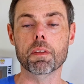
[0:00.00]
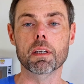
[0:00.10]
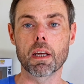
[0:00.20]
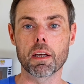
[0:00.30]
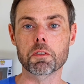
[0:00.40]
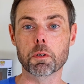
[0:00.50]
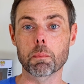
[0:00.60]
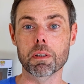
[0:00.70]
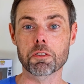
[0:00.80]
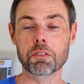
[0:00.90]
think he's going
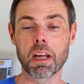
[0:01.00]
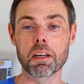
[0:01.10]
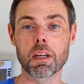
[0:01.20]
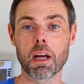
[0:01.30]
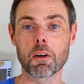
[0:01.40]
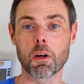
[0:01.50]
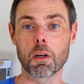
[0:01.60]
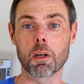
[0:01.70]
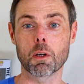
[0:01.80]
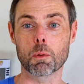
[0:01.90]
to be a
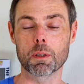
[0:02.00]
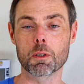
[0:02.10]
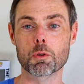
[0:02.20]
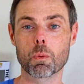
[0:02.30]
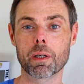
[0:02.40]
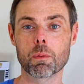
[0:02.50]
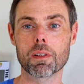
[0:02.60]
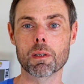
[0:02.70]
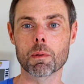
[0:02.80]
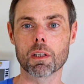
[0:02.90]
standout. I like what they're doing with
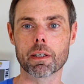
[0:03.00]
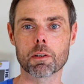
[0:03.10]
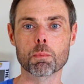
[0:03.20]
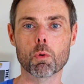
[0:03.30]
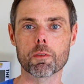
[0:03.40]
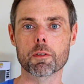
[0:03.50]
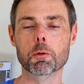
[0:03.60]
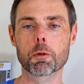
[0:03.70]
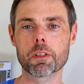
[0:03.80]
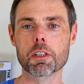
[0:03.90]
him. I like it's more of a
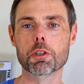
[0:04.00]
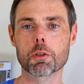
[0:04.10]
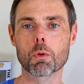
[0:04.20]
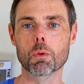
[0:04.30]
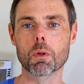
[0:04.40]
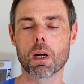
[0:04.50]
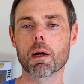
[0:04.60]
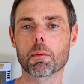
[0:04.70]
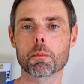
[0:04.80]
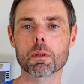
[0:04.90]
traditional
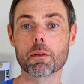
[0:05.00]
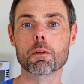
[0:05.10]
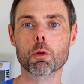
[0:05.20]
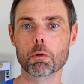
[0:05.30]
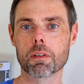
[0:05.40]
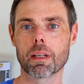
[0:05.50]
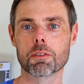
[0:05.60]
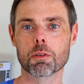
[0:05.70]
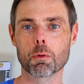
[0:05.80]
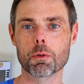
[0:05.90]
Lex
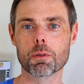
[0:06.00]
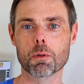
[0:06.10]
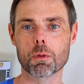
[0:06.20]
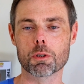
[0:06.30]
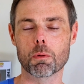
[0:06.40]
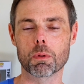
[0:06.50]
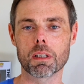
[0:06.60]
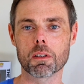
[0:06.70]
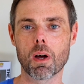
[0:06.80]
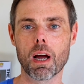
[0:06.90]
Luthor, which I really
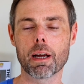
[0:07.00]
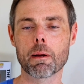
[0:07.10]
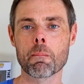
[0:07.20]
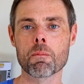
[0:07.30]
like.